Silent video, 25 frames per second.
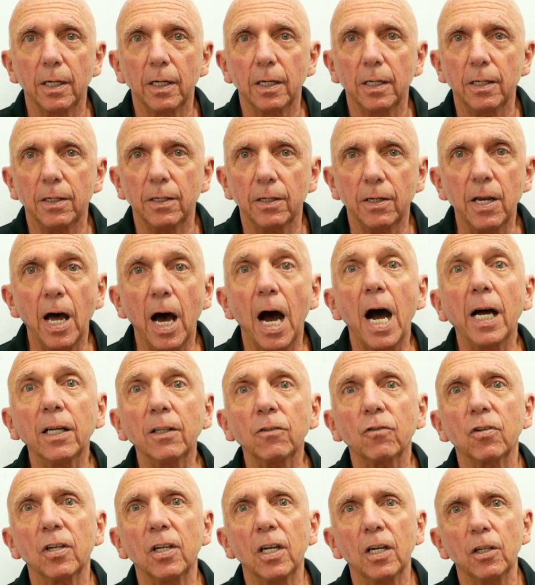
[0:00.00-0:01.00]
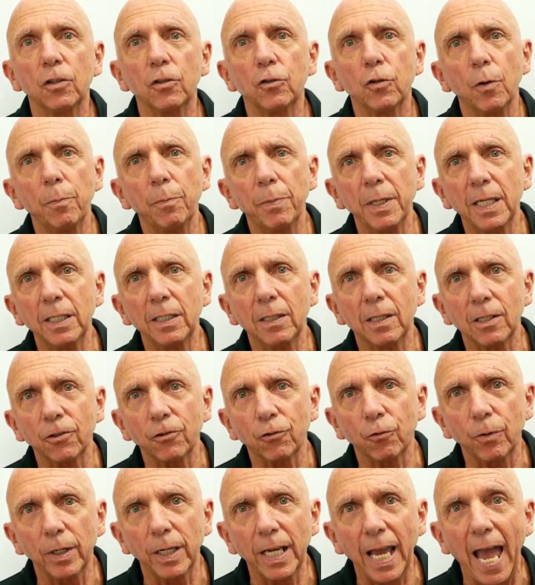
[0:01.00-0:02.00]
not to be this
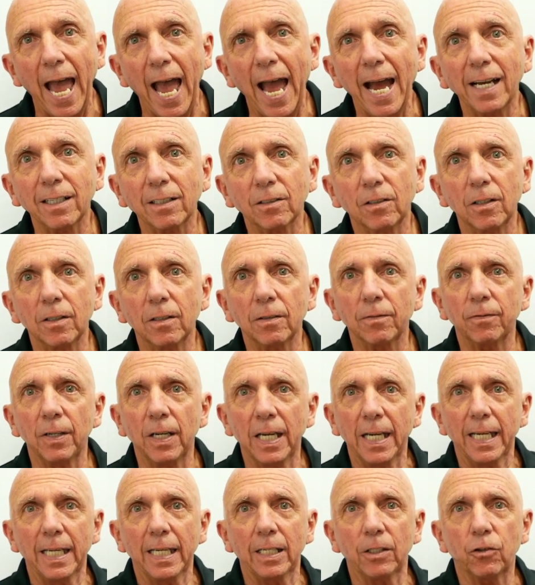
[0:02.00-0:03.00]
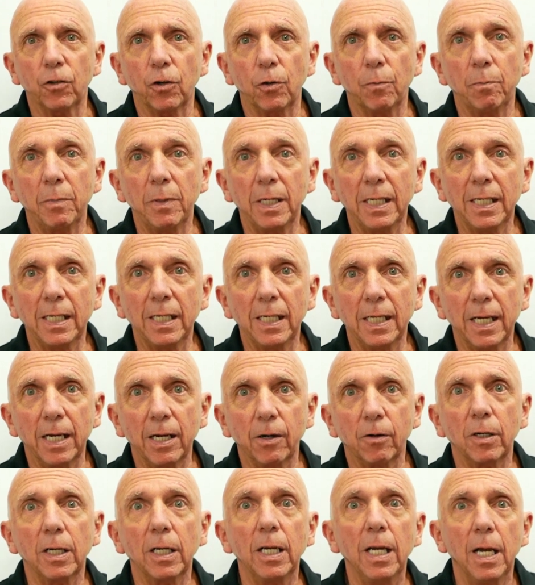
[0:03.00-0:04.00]
reactive
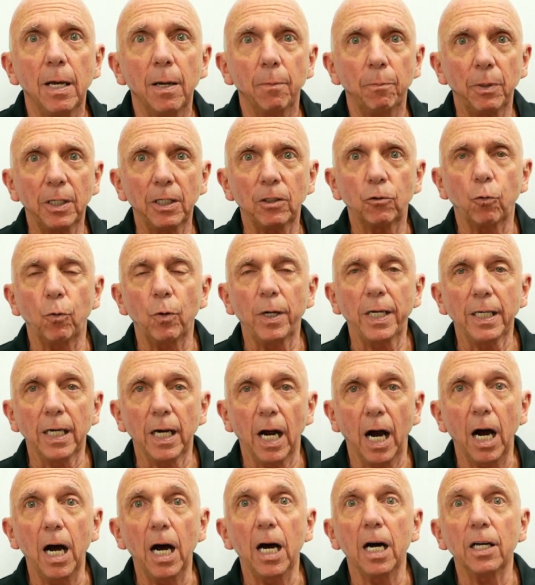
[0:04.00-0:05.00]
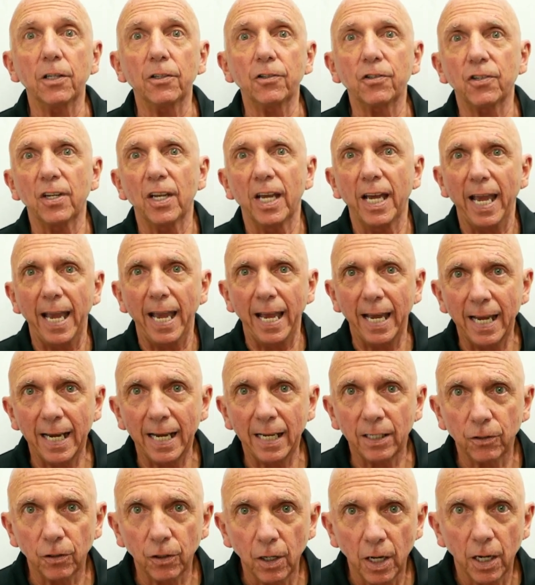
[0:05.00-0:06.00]
intermediary between us
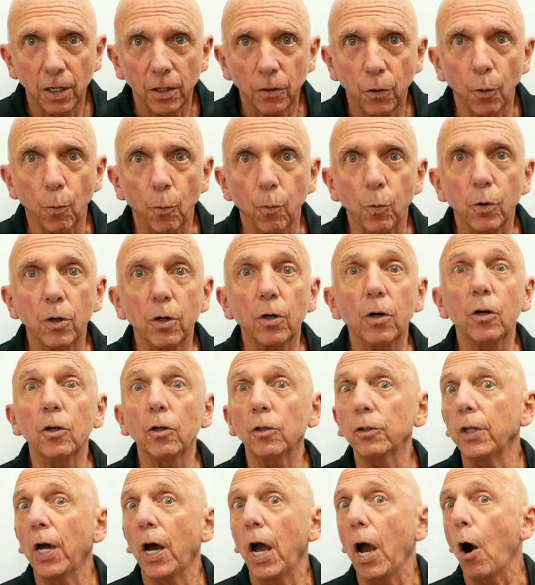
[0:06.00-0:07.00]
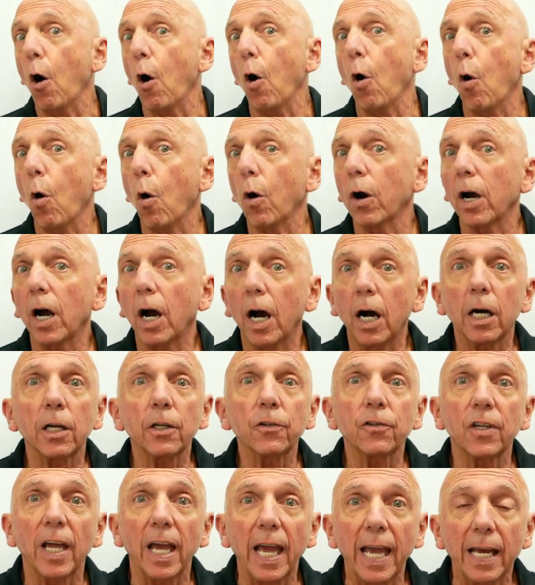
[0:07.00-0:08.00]
and the world or
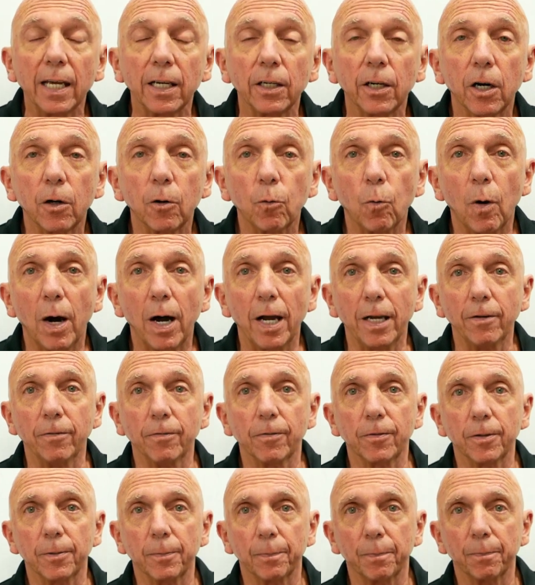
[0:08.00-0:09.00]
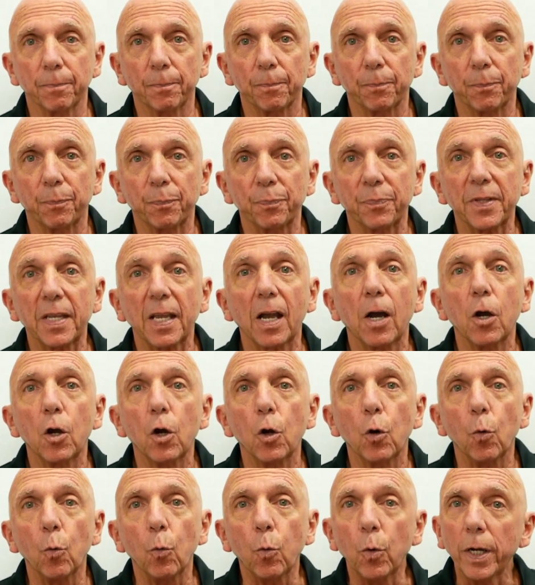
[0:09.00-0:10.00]
us and our wife.
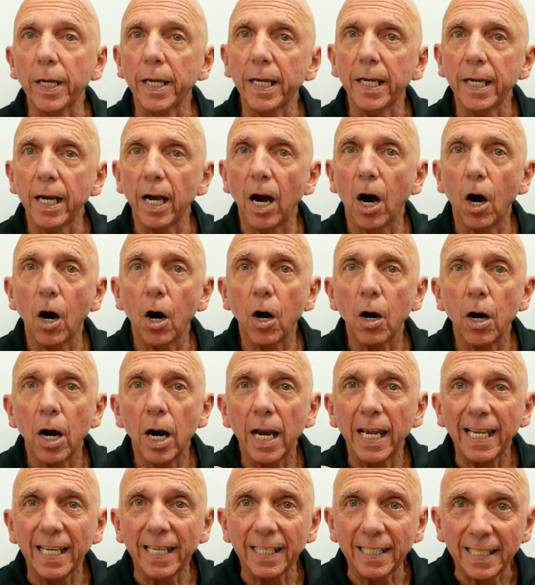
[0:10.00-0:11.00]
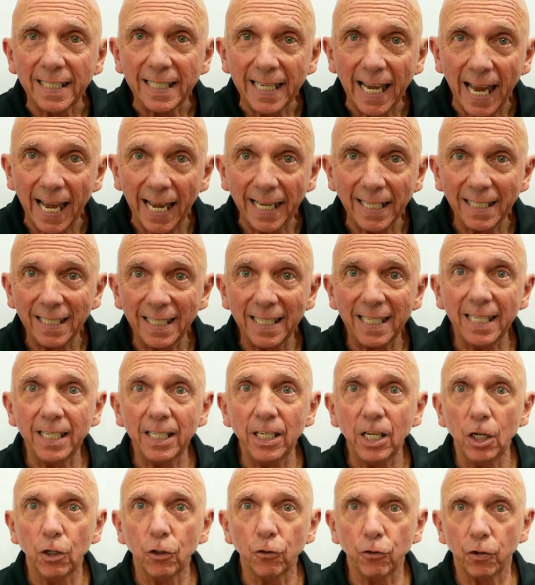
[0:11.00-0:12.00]
We are intended
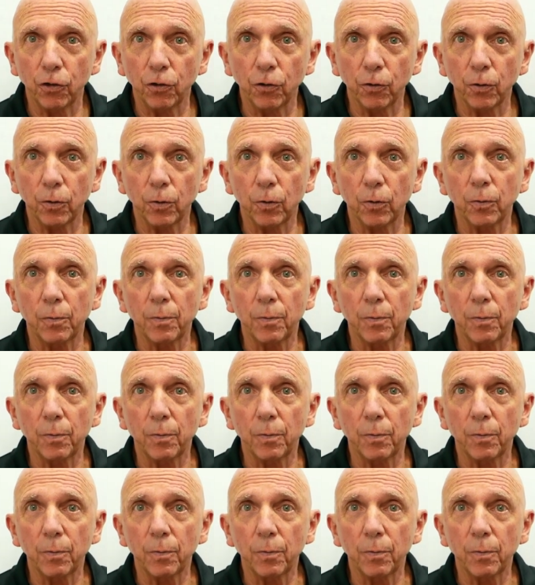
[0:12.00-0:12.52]
to,